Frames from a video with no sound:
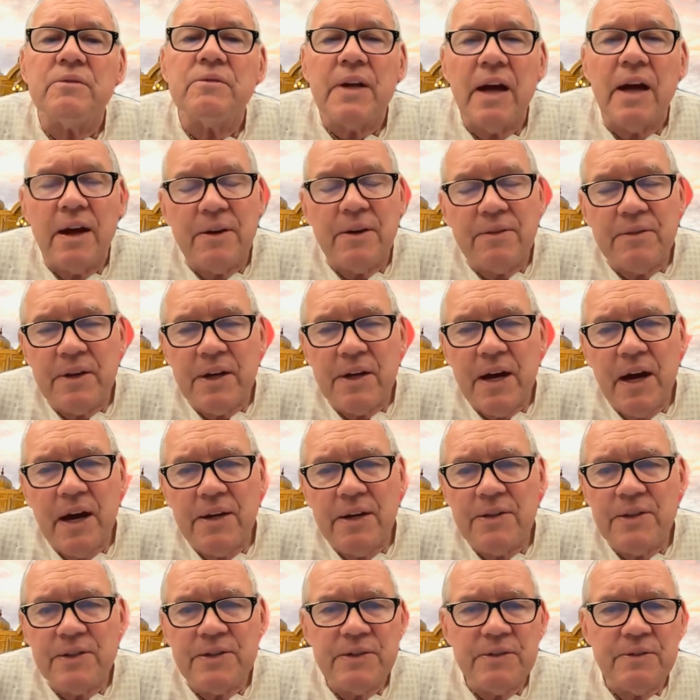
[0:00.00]
out of the
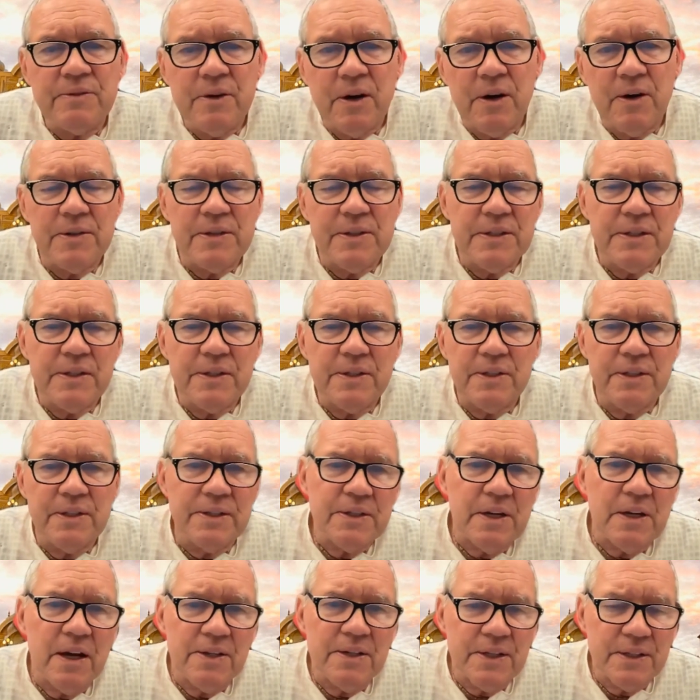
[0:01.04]
kindness of their hearts,
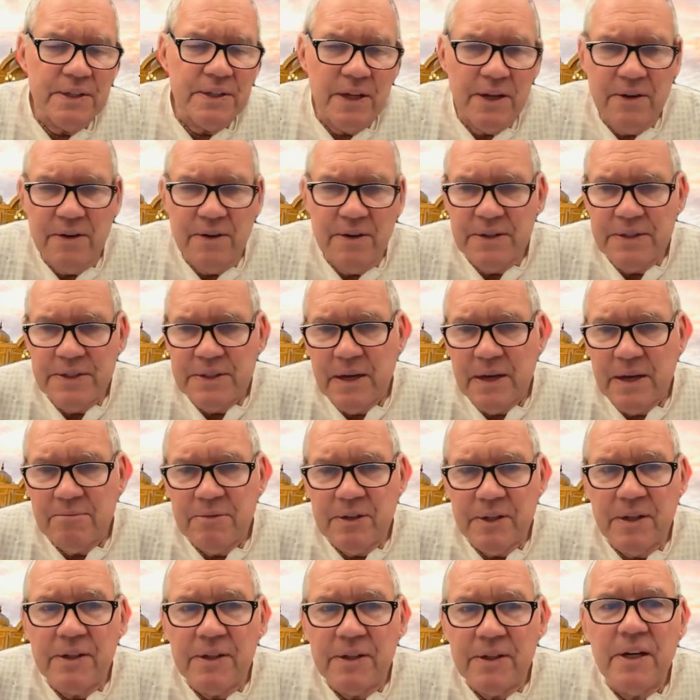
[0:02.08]
Natasha and Larry stepped
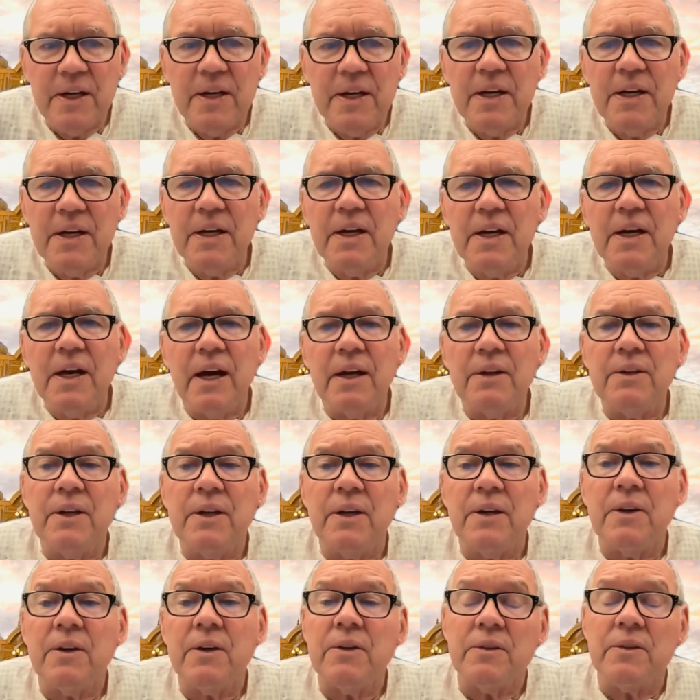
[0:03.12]
in, and
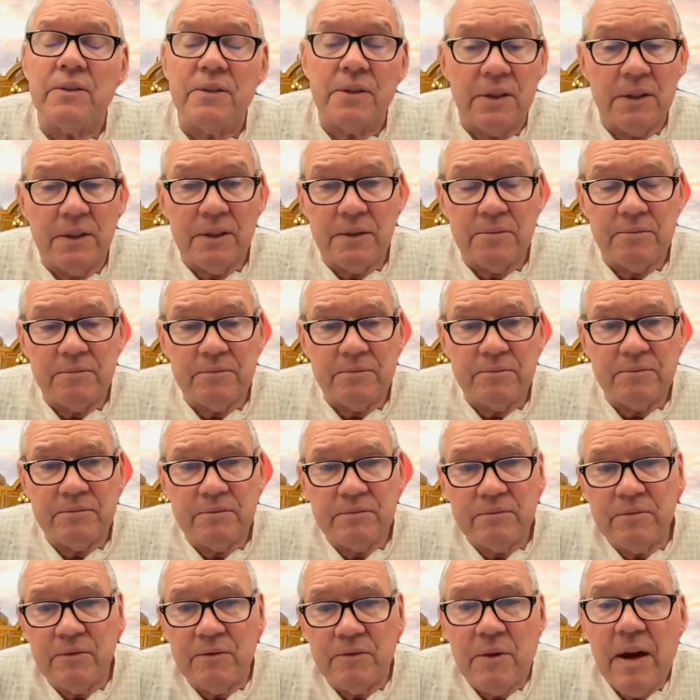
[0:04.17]
they're
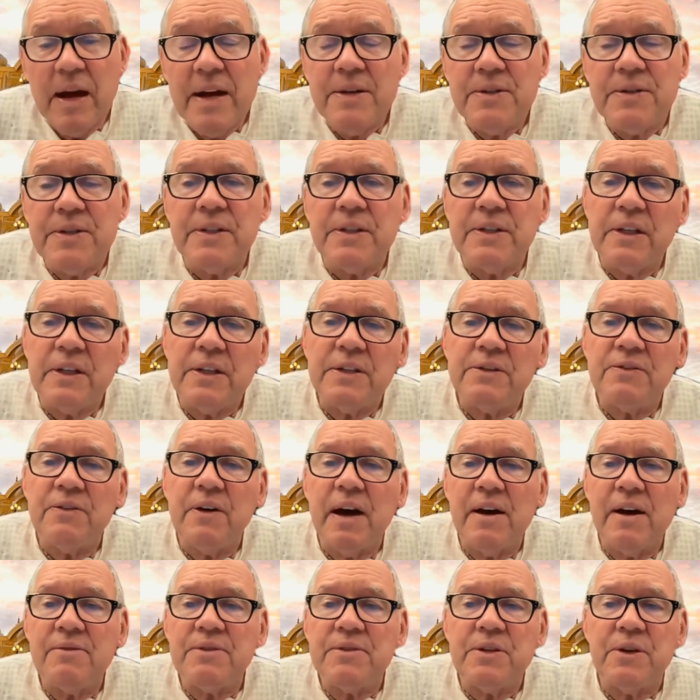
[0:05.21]
raising these
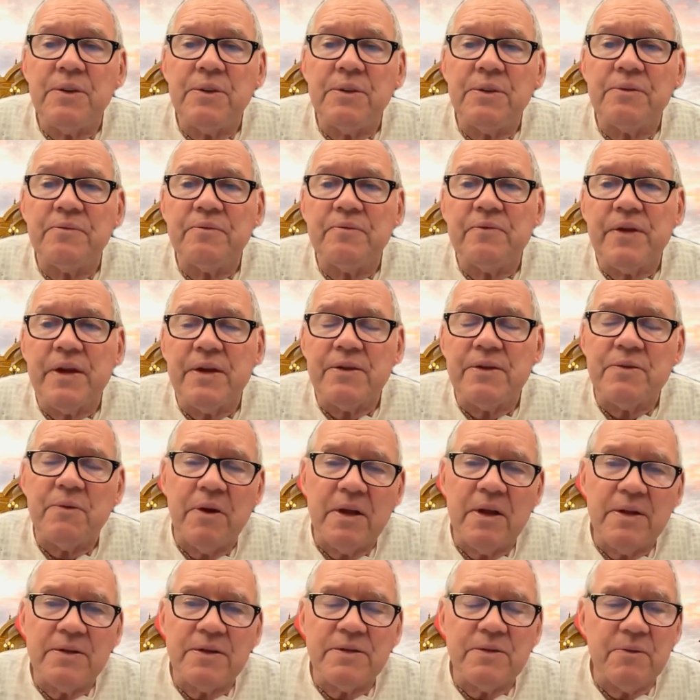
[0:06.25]
five children, as
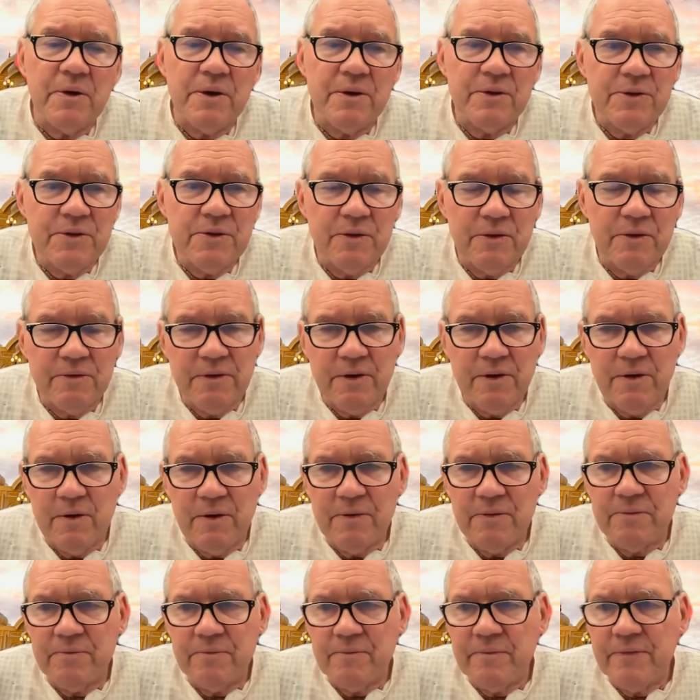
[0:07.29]
well as one or two of their
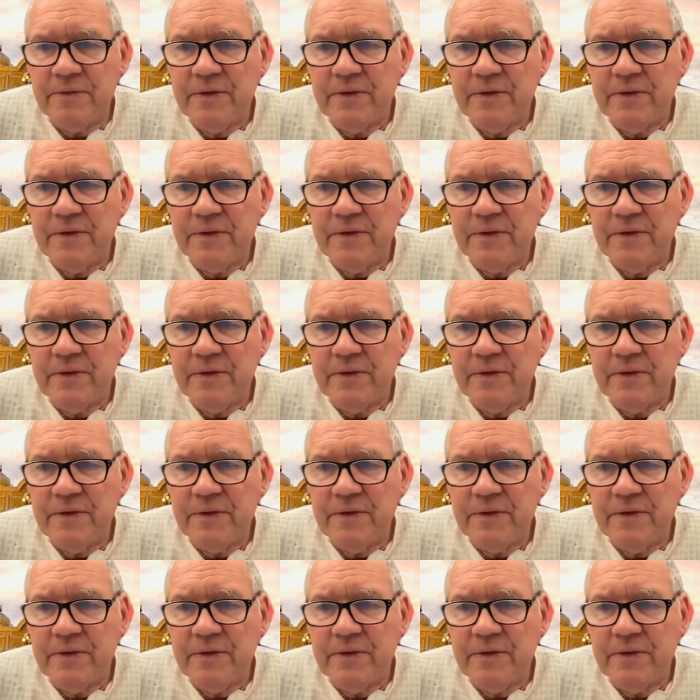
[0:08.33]
own.